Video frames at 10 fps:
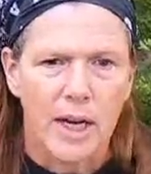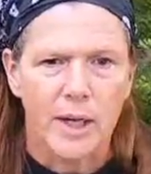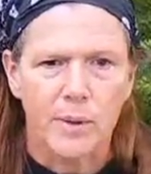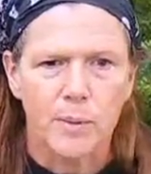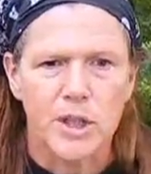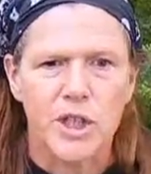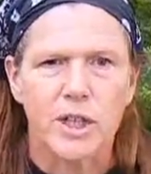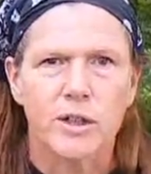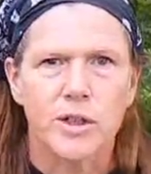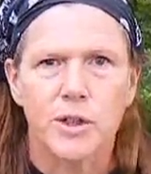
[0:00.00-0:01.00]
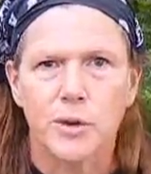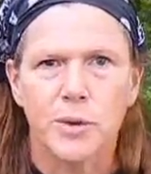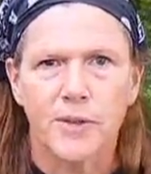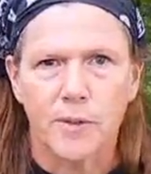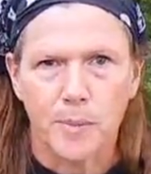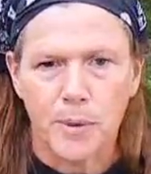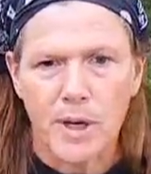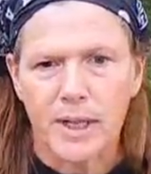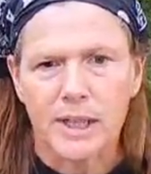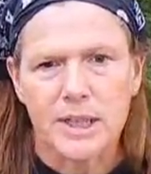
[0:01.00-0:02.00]
and we shared two different
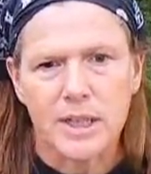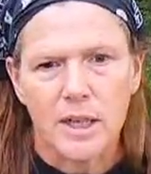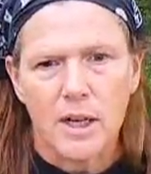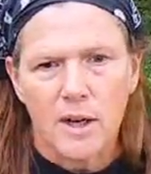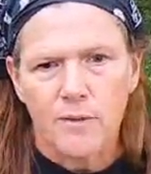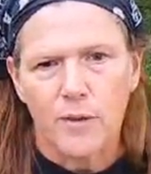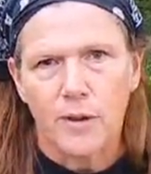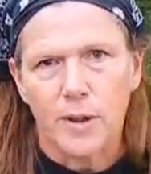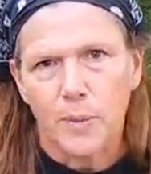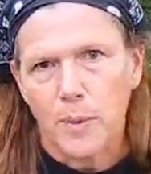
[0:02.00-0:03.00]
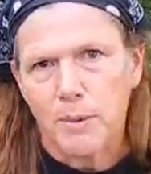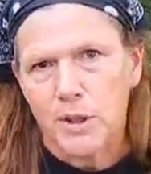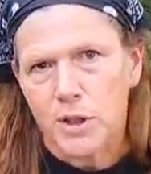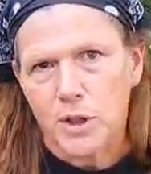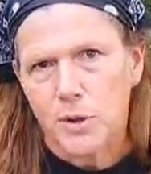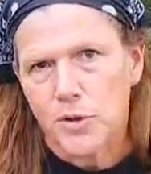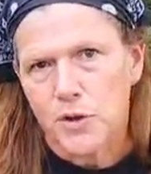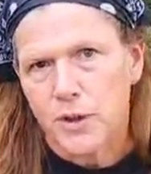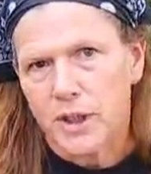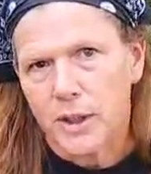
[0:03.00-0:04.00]
products for a woman to use
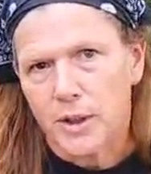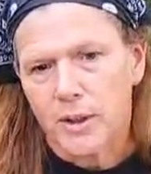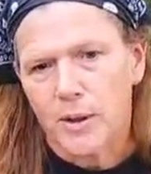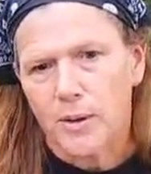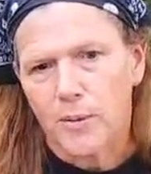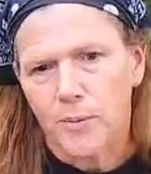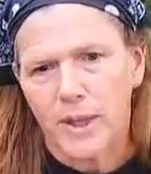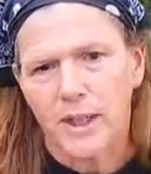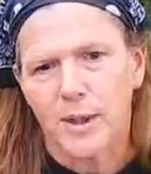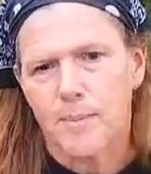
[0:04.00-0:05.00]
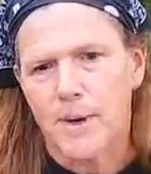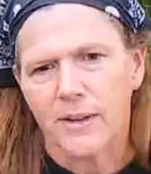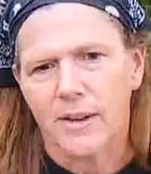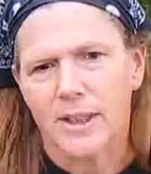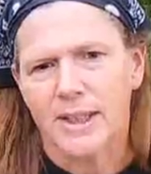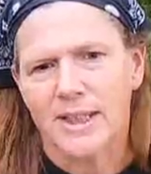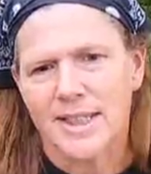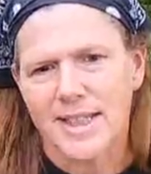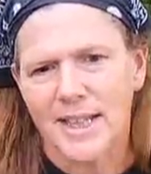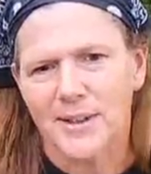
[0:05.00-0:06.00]
during her regular monthly
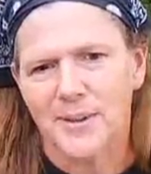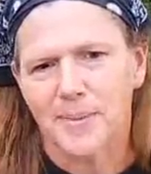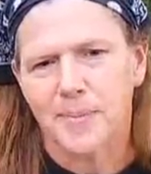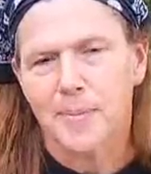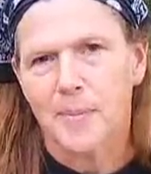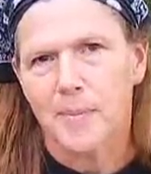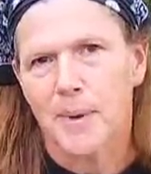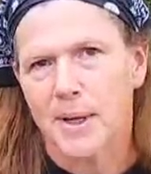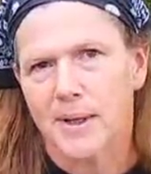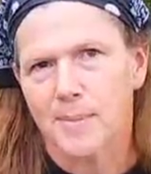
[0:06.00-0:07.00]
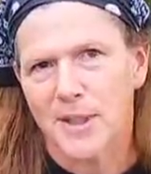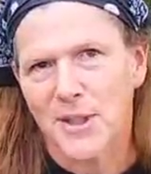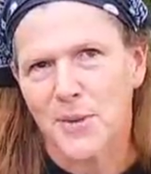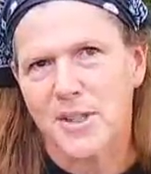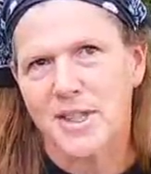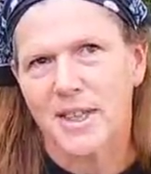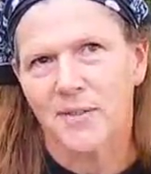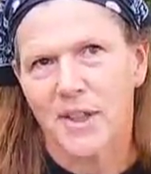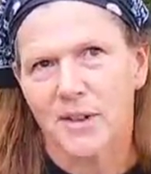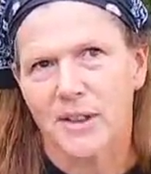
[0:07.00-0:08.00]
cycle, but much was
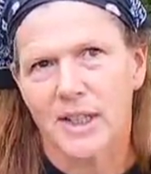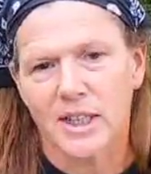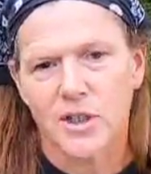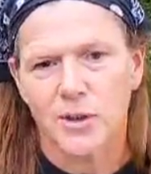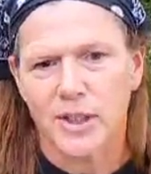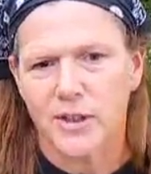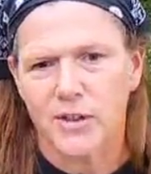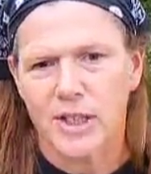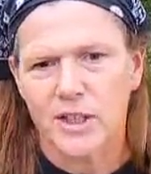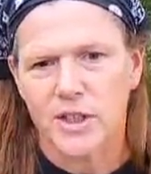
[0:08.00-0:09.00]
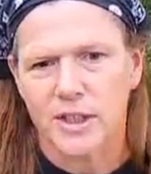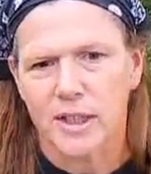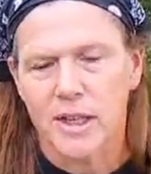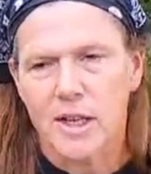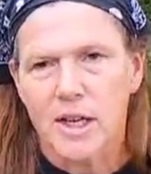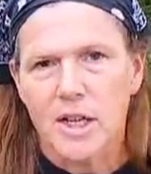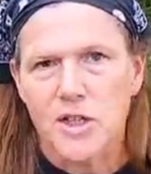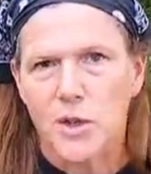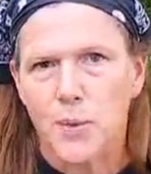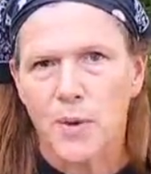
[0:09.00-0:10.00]
left out in that short introduction.
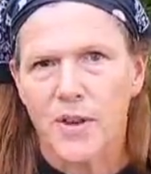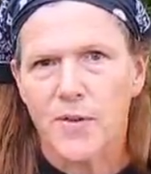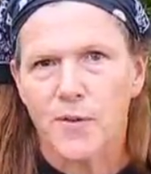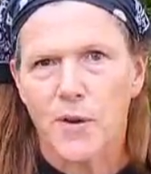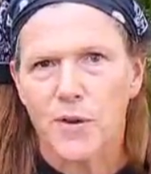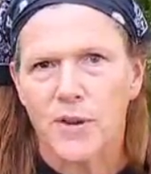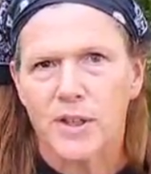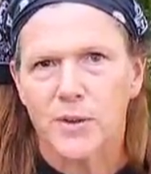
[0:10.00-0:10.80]
So without further